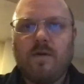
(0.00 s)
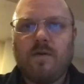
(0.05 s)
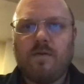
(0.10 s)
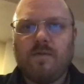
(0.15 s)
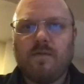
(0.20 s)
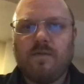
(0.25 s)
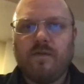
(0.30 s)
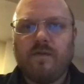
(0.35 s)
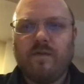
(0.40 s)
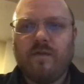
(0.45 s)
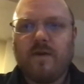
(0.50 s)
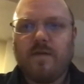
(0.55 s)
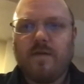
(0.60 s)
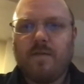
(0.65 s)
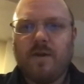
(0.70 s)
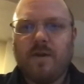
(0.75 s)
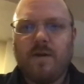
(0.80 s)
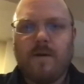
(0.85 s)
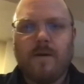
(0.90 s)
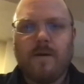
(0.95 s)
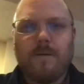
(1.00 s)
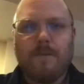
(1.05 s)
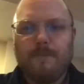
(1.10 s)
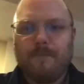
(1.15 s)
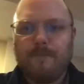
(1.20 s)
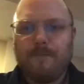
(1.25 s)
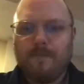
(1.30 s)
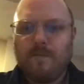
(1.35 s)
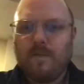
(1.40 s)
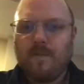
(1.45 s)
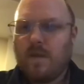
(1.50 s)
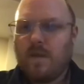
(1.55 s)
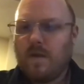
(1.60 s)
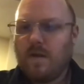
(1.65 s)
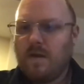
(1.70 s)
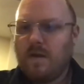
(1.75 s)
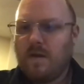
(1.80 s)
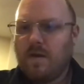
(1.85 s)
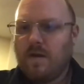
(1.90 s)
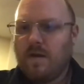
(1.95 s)
Stop here.
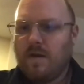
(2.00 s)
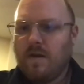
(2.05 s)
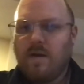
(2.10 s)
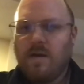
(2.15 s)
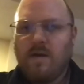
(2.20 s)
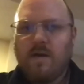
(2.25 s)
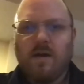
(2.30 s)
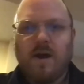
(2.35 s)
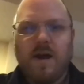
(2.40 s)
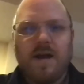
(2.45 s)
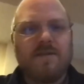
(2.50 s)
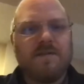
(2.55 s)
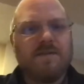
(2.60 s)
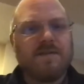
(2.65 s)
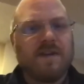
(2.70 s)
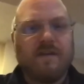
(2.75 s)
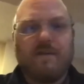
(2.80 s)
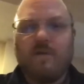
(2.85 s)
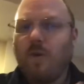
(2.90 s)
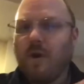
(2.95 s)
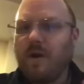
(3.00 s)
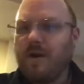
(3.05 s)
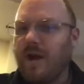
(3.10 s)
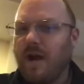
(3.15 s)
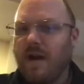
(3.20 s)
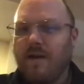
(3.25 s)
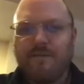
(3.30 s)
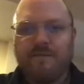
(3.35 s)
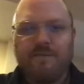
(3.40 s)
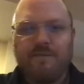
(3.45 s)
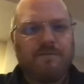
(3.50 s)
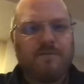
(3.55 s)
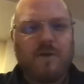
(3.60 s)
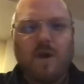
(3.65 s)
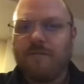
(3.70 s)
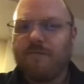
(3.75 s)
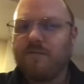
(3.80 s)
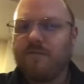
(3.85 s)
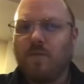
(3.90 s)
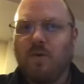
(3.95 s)
All right, is everyone kind of
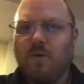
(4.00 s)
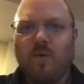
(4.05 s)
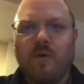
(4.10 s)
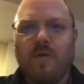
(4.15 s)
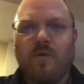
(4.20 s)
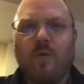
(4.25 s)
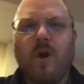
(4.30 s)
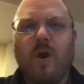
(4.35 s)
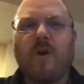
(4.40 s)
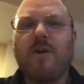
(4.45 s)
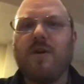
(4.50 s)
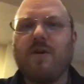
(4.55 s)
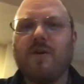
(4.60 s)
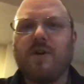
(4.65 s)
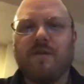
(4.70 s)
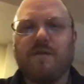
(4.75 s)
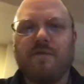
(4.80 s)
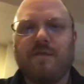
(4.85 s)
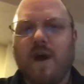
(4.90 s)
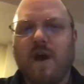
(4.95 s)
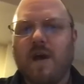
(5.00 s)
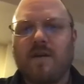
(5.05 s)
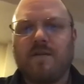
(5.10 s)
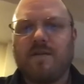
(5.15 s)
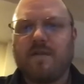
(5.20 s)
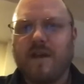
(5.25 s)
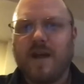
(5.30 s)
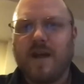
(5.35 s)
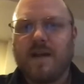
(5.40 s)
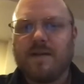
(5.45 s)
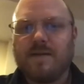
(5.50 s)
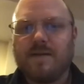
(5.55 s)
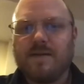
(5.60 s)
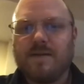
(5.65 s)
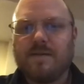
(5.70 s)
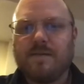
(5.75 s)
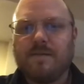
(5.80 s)
comfortable with where you can find things?